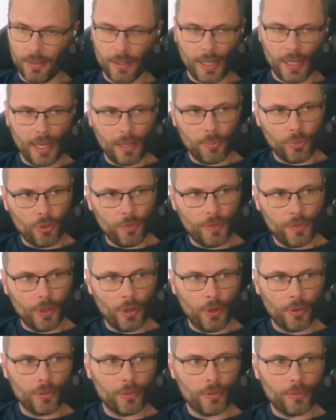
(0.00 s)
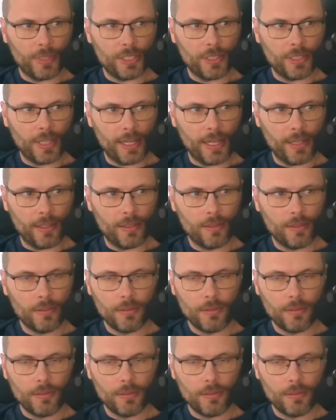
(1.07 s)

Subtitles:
You can't approve your own originated